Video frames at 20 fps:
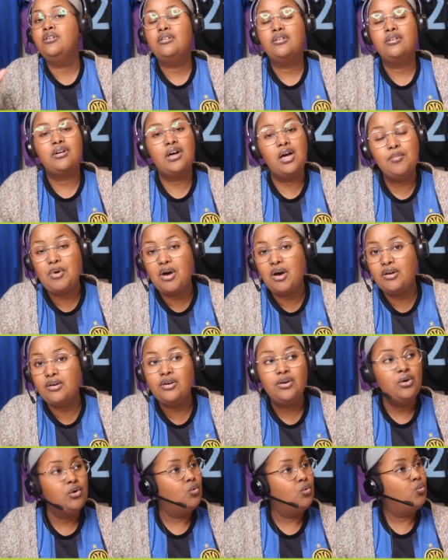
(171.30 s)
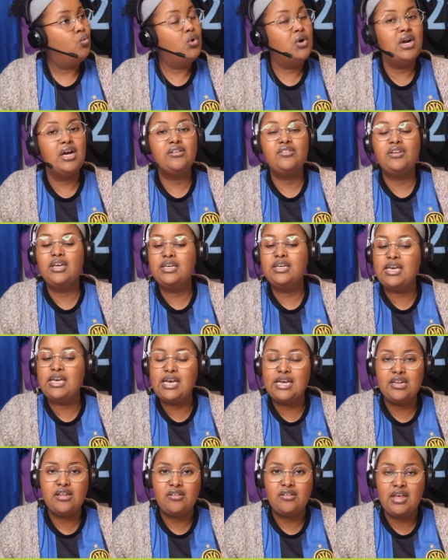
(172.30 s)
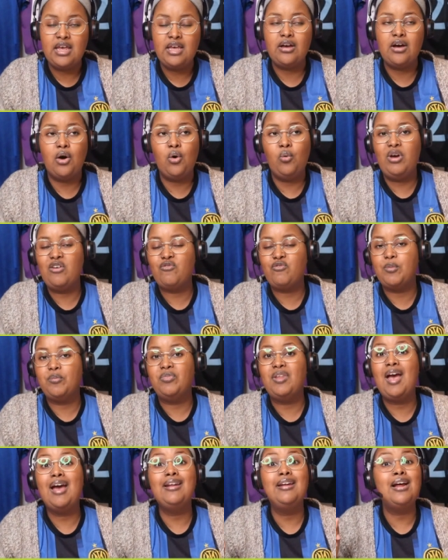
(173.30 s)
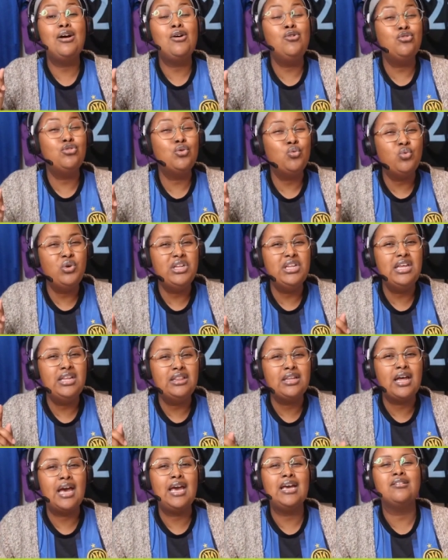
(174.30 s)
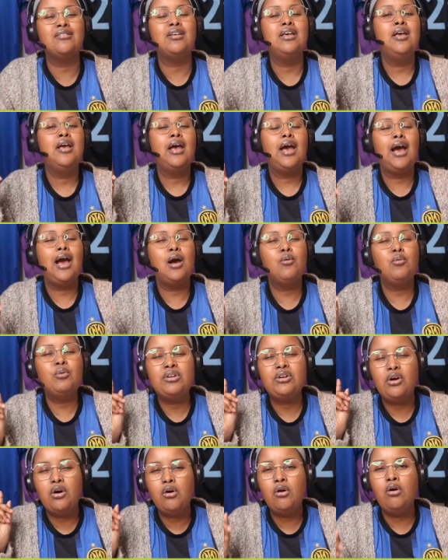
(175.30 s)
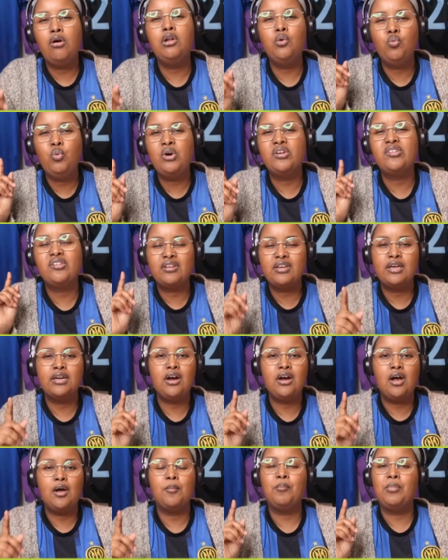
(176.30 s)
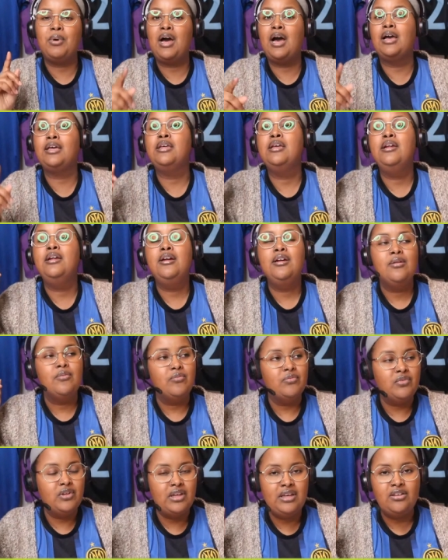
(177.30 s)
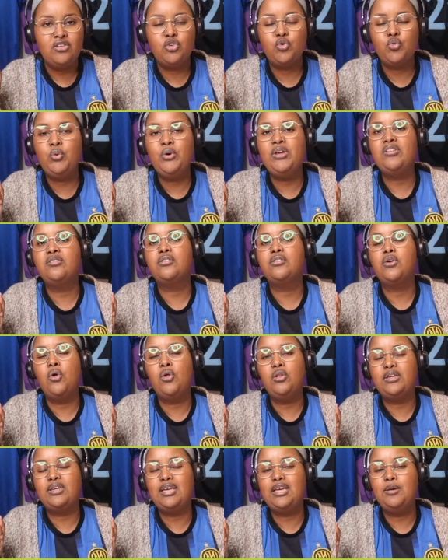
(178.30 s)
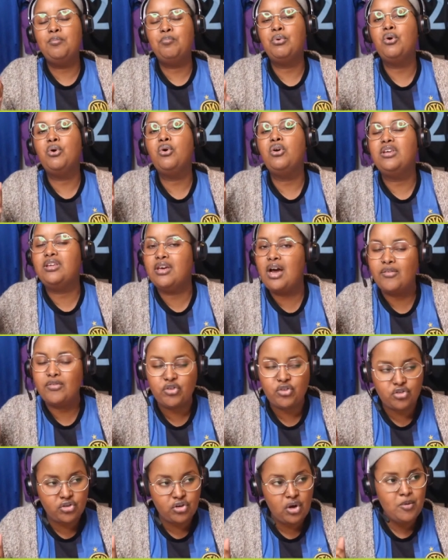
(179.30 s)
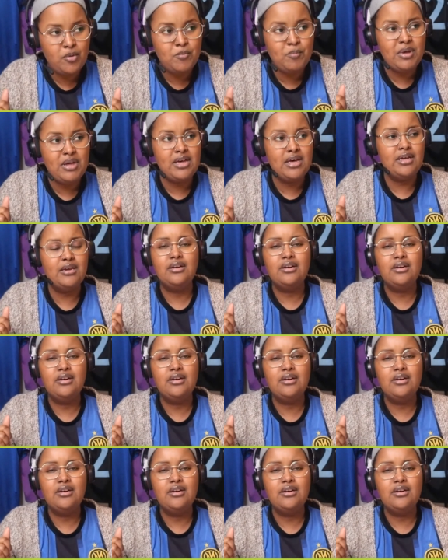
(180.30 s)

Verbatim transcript: come on, we're not taking anything away from that. And I also really liked how it all was set up by the Swiss goalkeeper, Jan Sommer.